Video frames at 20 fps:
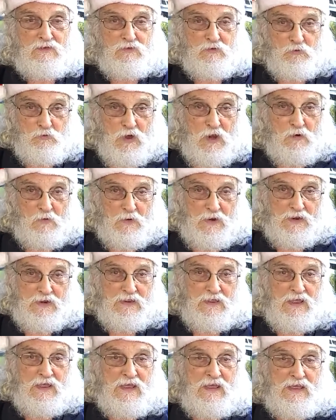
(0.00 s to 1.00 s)
growing
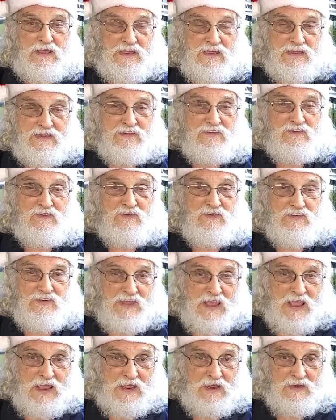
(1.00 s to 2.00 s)
in
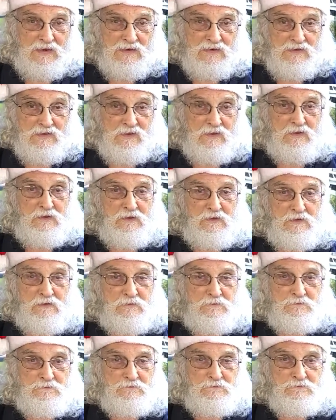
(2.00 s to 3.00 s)
sand.
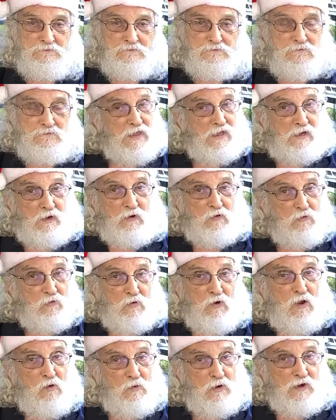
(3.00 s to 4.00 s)
They don't
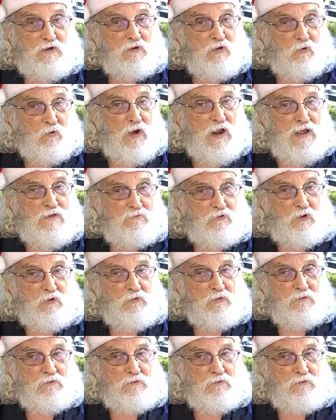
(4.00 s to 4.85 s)
grow in gravel.